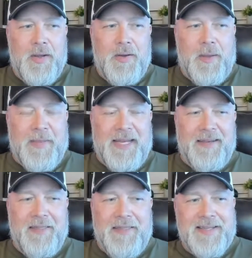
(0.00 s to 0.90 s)
I
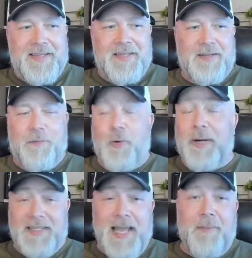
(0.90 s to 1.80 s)
mean, this, for
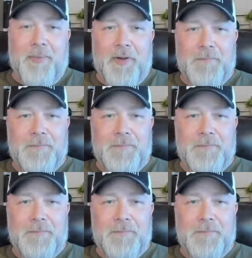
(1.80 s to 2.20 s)
example,